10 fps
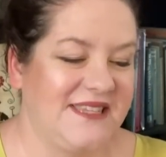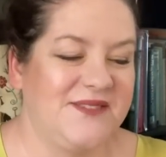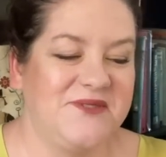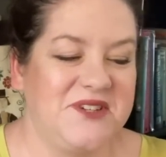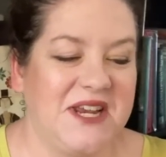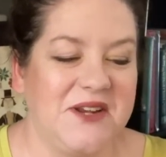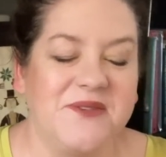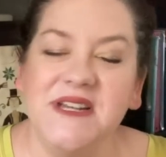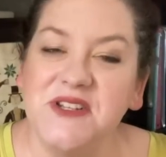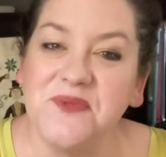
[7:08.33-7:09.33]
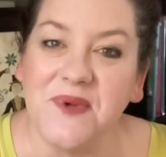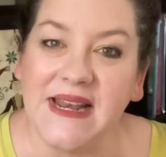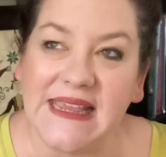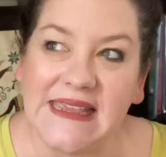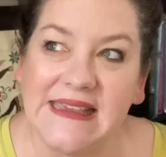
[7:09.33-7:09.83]
This was January
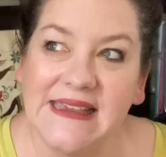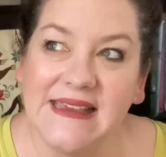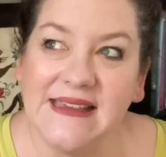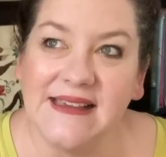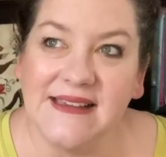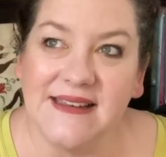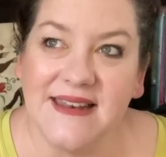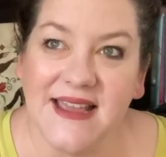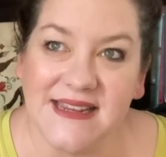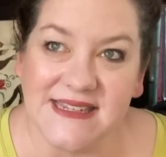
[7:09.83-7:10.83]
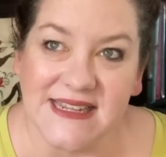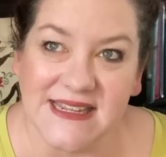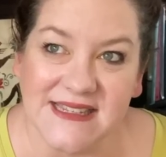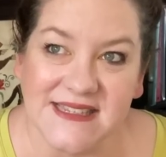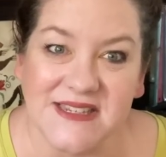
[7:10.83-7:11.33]

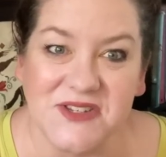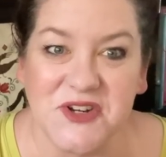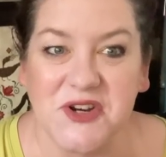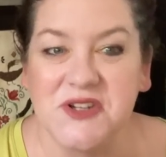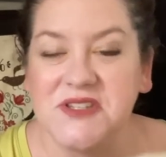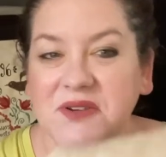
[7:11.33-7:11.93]
2019's start,